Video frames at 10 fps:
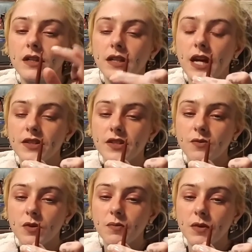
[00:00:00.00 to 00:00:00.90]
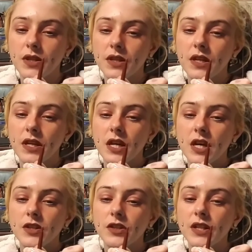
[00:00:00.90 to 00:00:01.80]
not this one, but
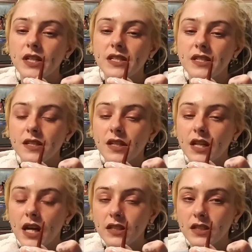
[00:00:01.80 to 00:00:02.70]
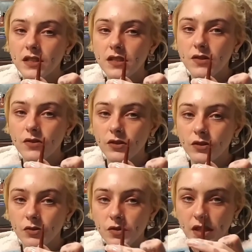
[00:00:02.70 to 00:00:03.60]
they're like disconnected. So they're
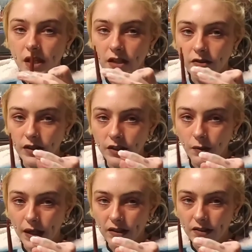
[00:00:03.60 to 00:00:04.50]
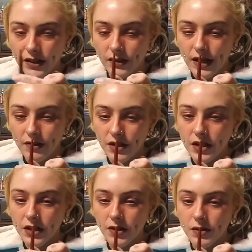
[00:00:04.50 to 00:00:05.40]
loose and kind of like rattling around in
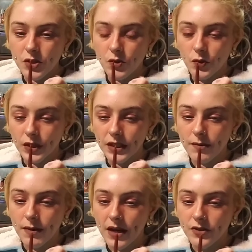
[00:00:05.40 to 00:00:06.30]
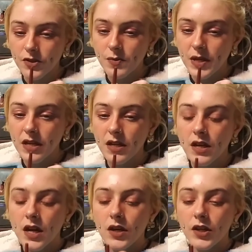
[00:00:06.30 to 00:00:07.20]
here, which really bothers me.
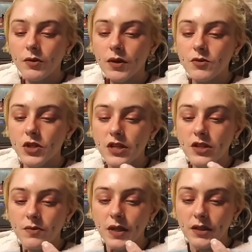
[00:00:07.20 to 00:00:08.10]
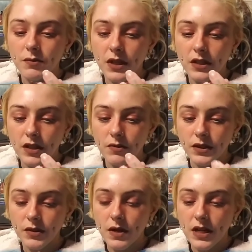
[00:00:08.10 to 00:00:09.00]
Like when I'm trying to do my lip liner, I really
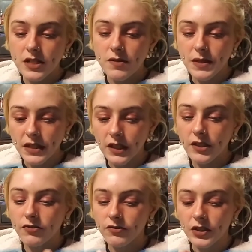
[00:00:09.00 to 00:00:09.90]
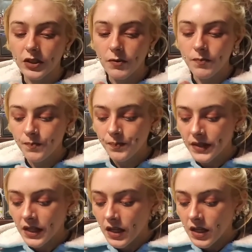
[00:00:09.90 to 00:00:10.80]
want it to be like firm.
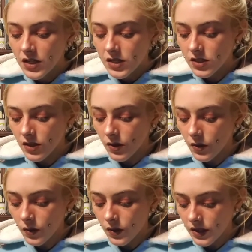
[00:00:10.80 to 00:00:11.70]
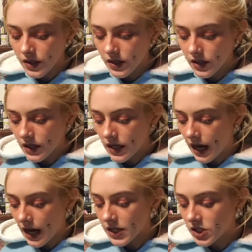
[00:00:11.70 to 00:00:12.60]
So
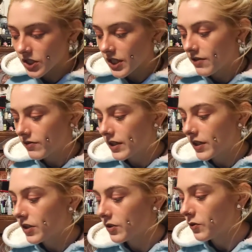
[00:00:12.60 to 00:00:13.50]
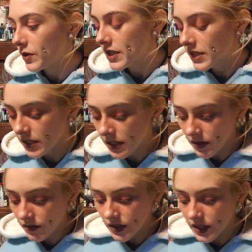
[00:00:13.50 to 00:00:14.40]
I actually have like 3
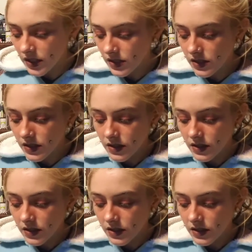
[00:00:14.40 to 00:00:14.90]
of these.